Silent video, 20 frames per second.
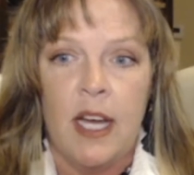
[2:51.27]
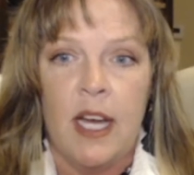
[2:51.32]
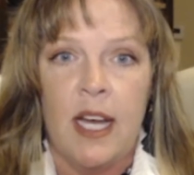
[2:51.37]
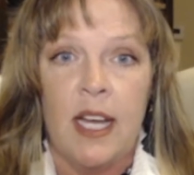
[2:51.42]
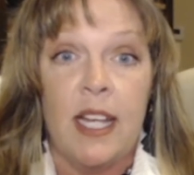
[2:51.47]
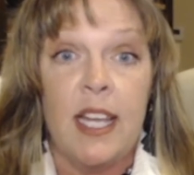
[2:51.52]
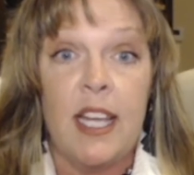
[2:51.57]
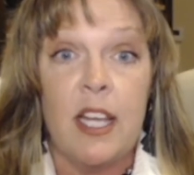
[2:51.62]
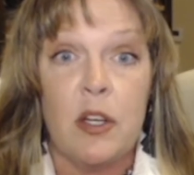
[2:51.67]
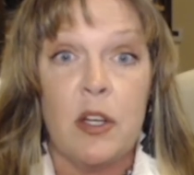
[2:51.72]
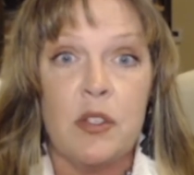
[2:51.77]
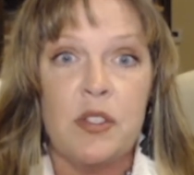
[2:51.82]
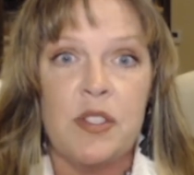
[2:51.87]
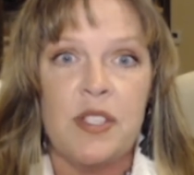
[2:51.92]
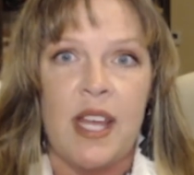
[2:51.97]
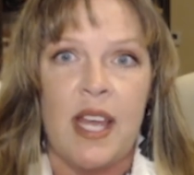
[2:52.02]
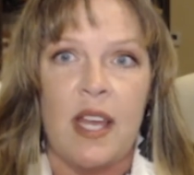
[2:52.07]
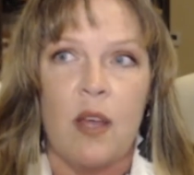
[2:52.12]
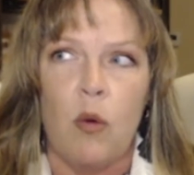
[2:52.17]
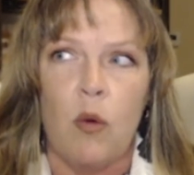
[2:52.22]

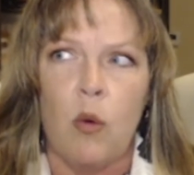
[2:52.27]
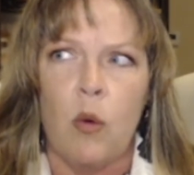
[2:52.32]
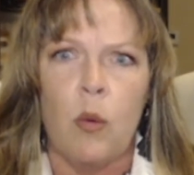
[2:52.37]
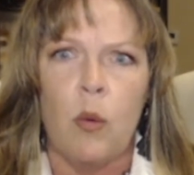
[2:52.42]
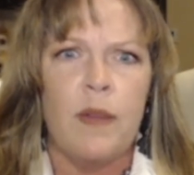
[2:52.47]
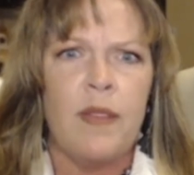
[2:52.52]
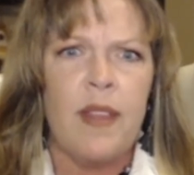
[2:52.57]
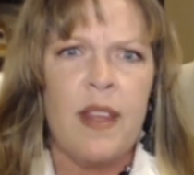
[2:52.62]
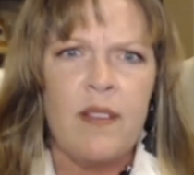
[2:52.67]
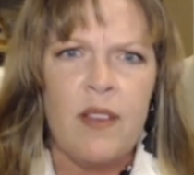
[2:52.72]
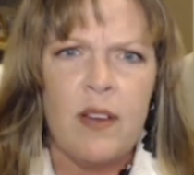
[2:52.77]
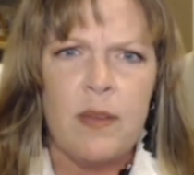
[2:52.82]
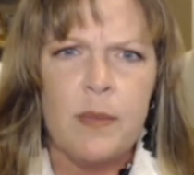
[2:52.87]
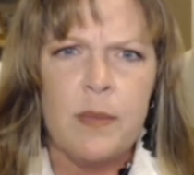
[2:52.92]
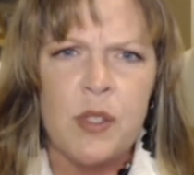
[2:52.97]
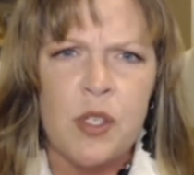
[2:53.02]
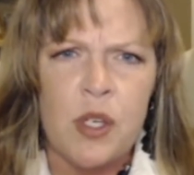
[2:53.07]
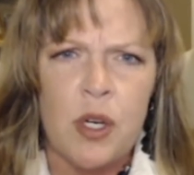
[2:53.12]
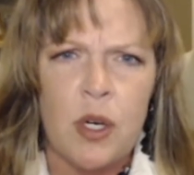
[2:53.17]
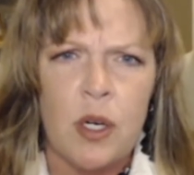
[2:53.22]
hearsay, or what they've
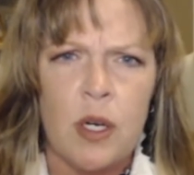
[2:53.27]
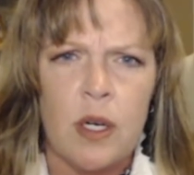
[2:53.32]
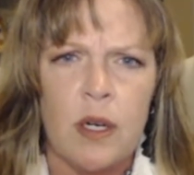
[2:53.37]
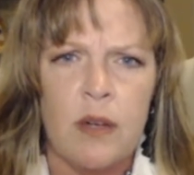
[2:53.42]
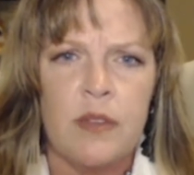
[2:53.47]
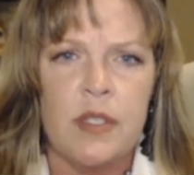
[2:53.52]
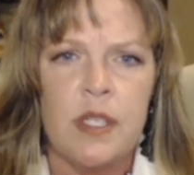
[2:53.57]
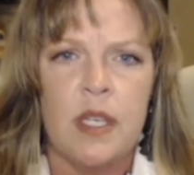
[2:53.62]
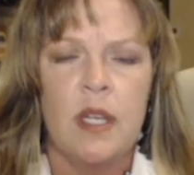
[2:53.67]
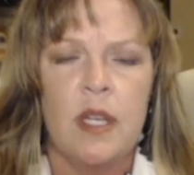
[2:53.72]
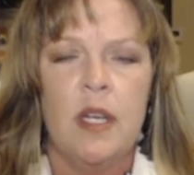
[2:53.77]
observed.